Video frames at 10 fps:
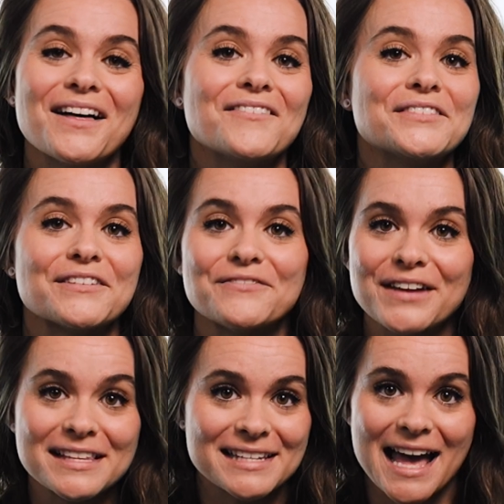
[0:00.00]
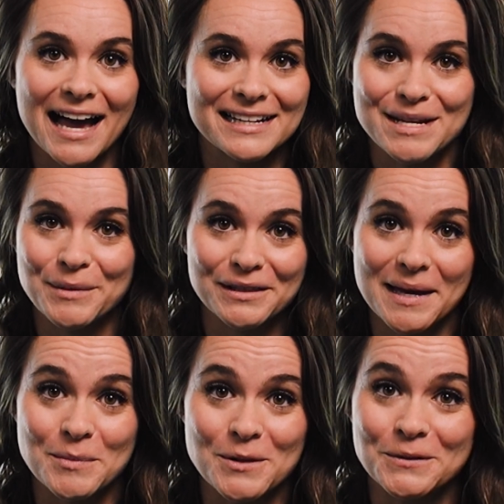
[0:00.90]
love the fancy academic
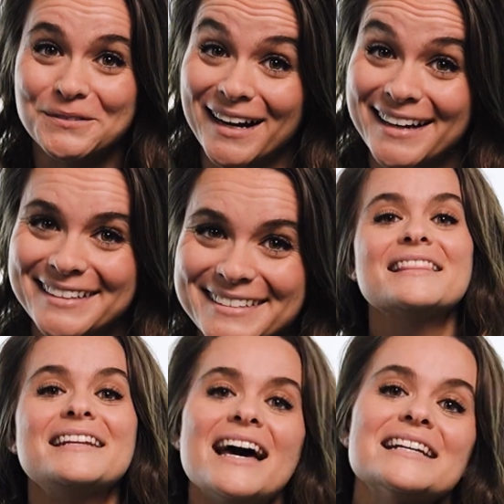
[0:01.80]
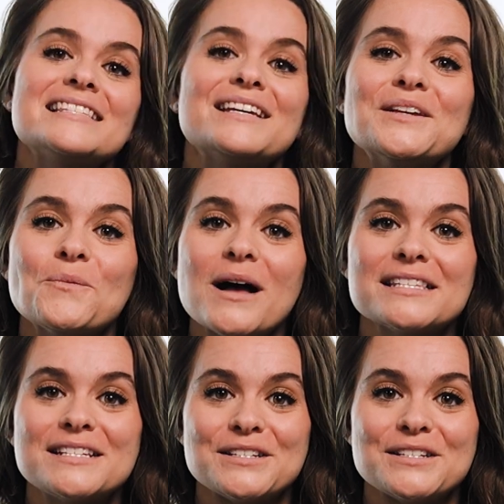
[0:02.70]
label, right? The next thing you'll want to